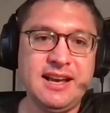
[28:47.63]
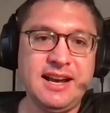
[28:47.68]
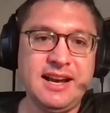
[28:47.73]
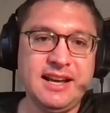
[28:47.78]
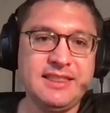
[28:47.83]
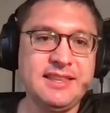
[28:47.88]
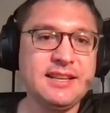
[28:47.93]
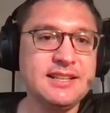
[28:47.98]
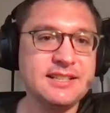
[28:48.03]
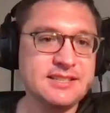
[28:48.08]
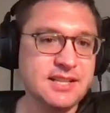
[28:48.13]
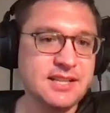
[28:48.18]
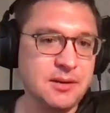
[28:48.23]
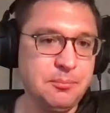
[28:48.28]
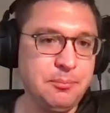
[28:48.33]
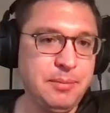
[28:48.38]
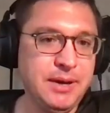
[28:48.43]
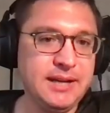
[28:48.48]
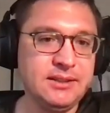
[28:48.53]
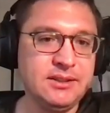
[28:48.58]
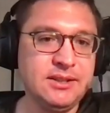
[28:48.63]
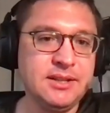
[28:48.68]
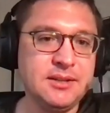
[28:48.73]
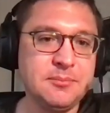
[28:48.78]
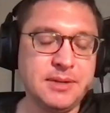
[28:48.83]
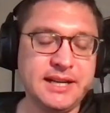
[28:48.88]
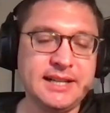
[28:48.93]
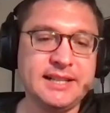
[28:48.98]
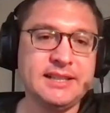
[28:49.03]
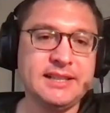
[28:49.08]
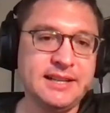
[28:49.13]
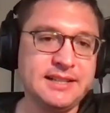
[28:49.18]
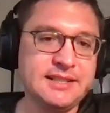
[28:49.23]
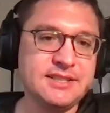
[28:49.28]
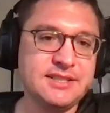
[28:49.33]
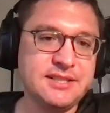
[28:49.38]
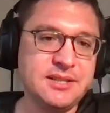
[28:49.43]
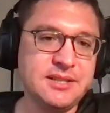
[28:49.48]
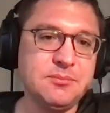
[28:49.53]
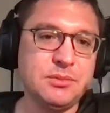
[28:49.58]
I think it's compelling, but I'd like
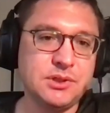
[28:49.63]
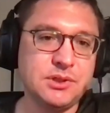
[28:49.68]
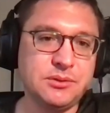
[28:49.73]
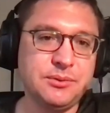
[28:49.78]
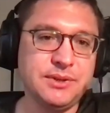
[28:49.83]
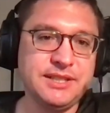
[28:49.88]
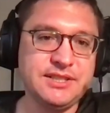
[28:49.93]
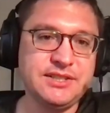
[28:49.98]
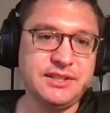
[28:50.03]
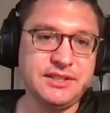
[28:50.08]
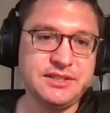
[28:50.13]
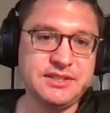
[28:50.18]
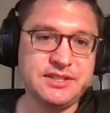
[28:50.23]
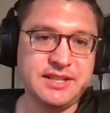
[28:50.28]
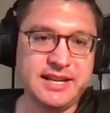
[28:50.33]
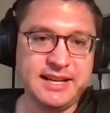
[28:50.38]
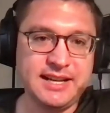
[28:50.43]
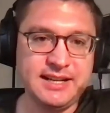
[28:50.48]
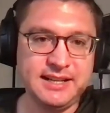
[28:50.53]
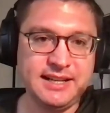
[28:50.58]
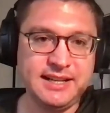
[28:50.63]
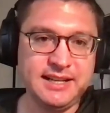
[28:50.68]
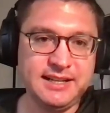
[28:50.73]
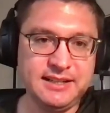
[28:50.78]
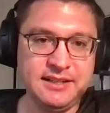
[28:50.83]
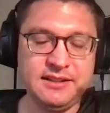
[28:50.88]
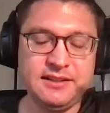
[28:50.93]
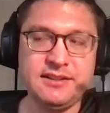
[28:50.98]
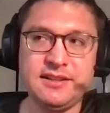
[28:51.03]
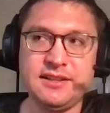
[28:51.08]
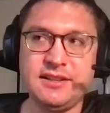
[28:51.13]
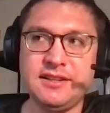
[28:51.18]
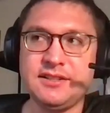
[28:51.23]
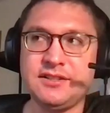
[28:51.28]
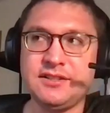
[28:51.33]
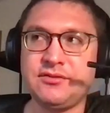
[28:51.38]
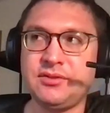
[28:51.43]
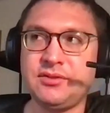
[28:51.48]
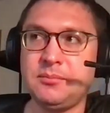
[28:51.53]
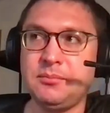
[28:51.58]
to see more research to kind of get into
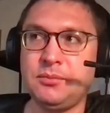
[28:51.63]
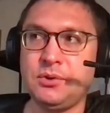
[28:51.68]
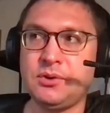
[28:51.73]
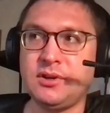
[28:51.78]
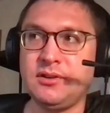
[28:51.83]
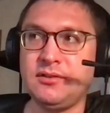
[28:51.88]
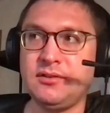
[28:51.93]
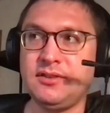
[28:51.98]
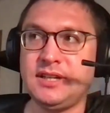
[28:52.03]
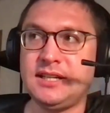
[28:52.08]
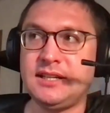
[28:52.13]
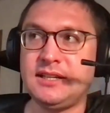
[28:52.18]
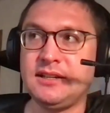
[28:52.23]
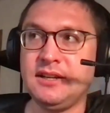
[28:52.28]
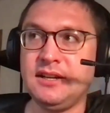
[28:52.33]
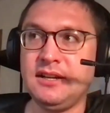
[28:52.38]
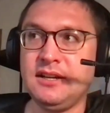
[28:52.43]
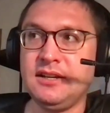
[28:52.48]
this from more of a,